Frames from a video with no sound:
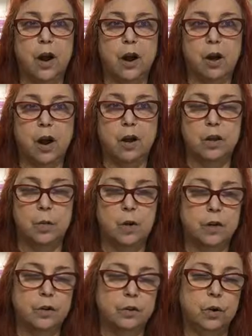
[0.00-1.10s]
area. You
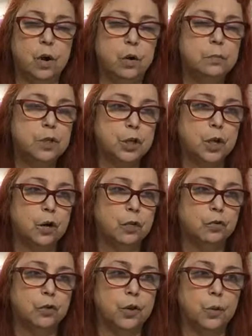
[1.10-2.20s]
want to do home
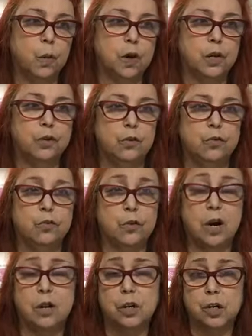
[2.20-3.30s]
shows, or you want to do
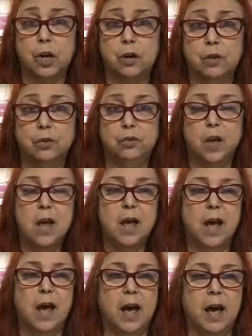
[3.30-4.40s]
trunk shows
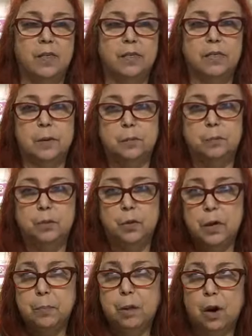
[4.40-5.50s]
at the
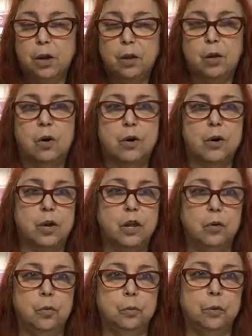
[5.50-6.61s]
beauty parlor or at a
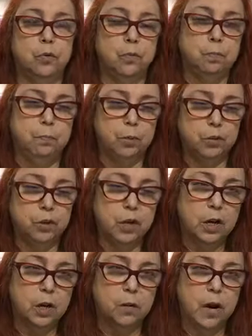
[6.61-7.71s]
cute
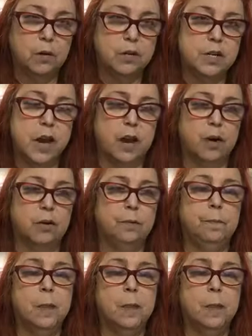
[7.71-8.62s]
boutique around town.